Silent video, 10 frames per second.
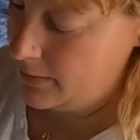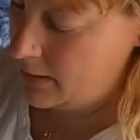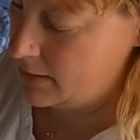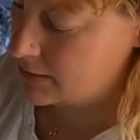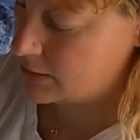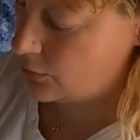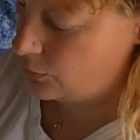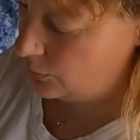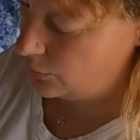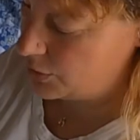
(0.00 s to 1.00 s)
It's
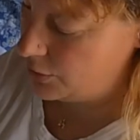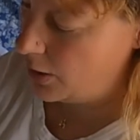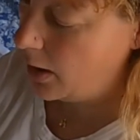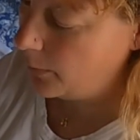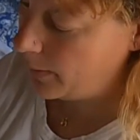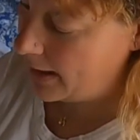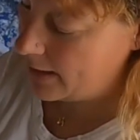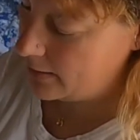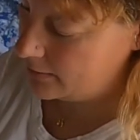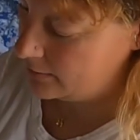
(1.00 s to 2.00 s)
called
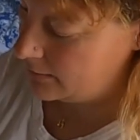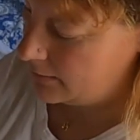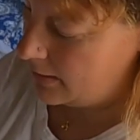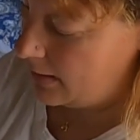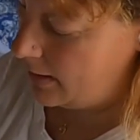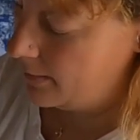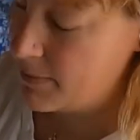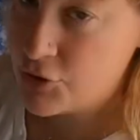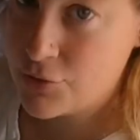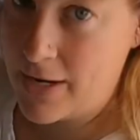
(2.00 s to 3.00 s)
Norway
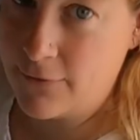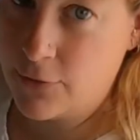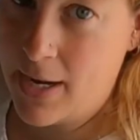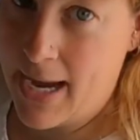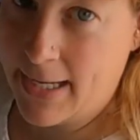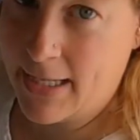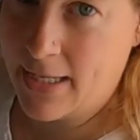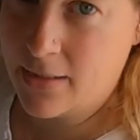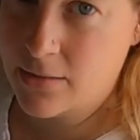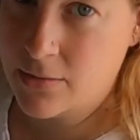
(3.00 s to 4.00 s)
travel
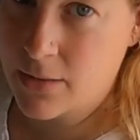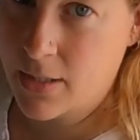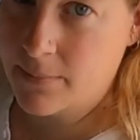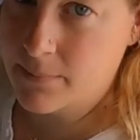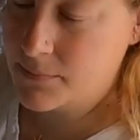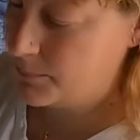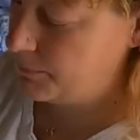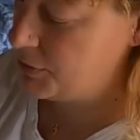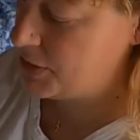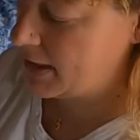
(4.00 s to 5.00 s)
hanging
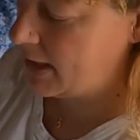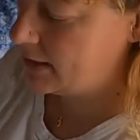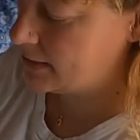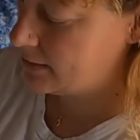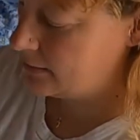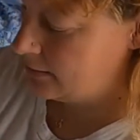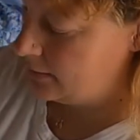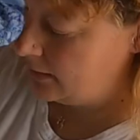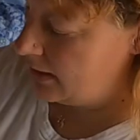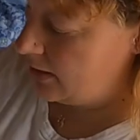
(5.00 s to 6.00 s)
beauty case.
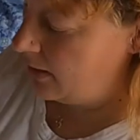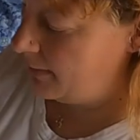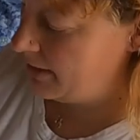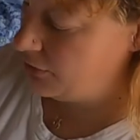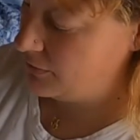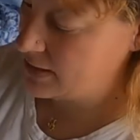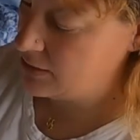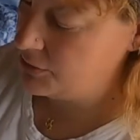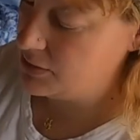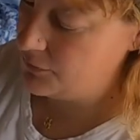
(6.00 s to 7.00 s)
I mean, there's
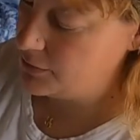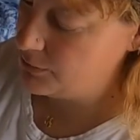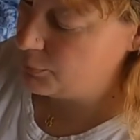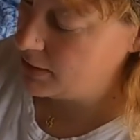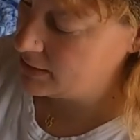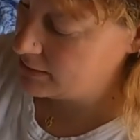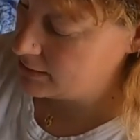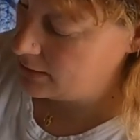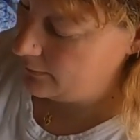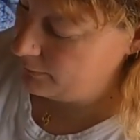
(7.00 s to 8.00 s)
loads of different prints and
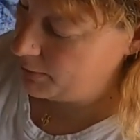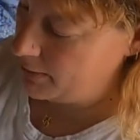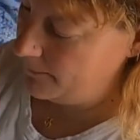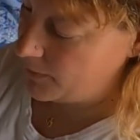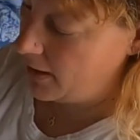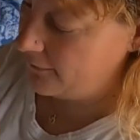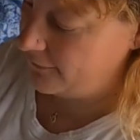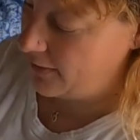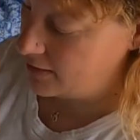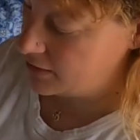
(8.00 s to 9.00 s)
stuff, but I
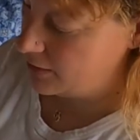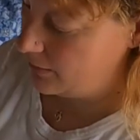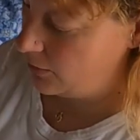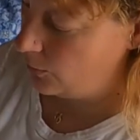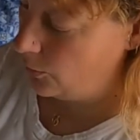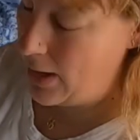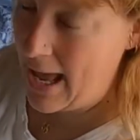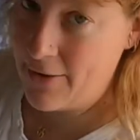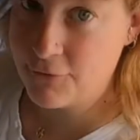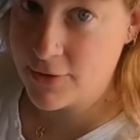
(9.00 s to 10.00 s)
find that
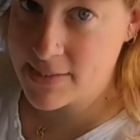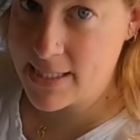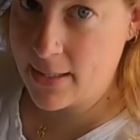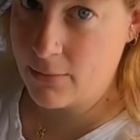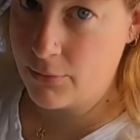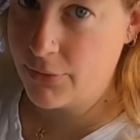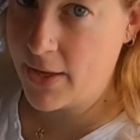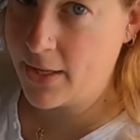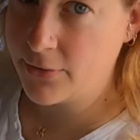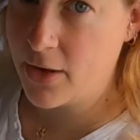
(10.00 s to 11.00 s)
every single
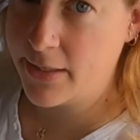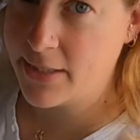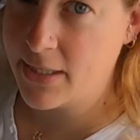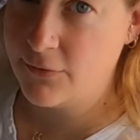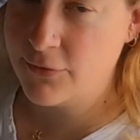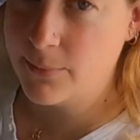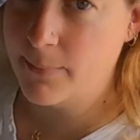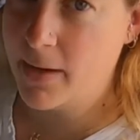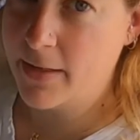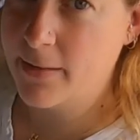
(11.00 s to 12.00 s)
thing that I need for
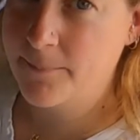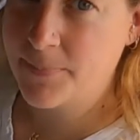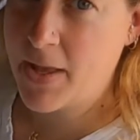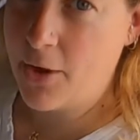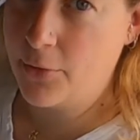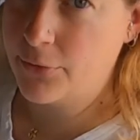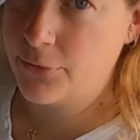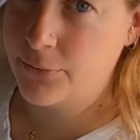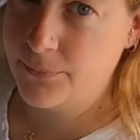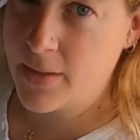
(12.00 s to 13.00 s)
my
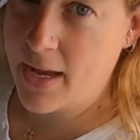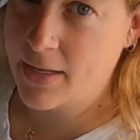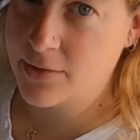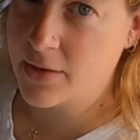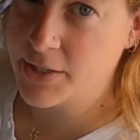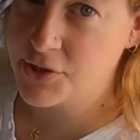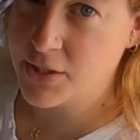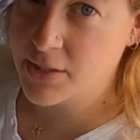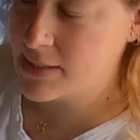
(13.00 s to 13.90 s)
health and hygiene